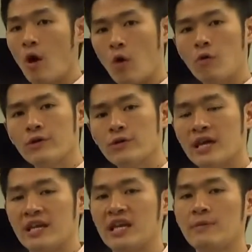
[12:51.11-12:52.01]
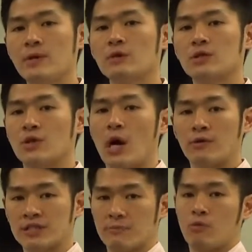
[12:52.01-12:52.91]
or you can email to our
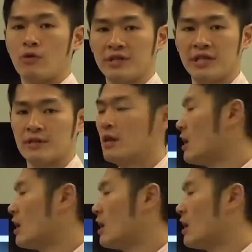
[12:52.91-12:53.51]
support team,